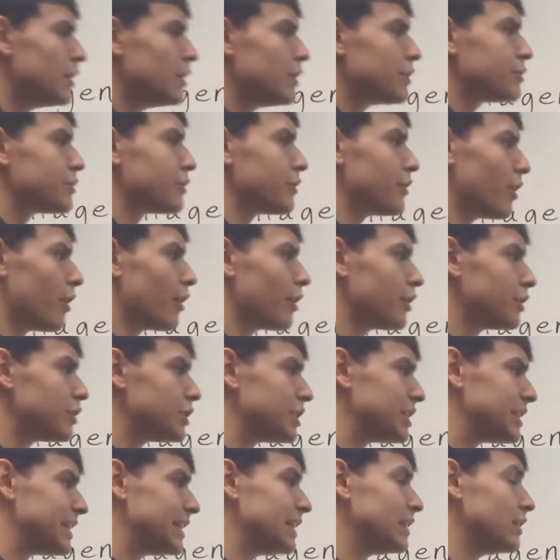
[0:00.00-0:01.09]
So the
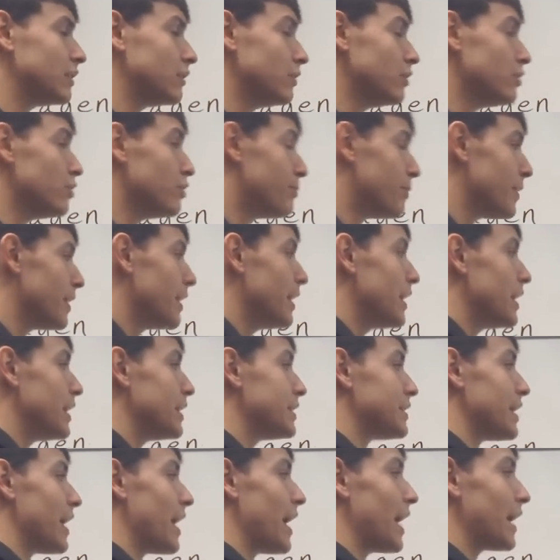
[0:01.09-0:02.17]
RGD loop
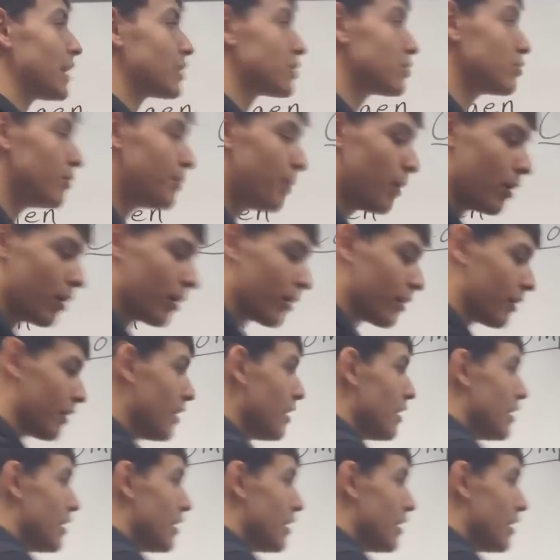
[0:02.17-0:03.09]
is the actual part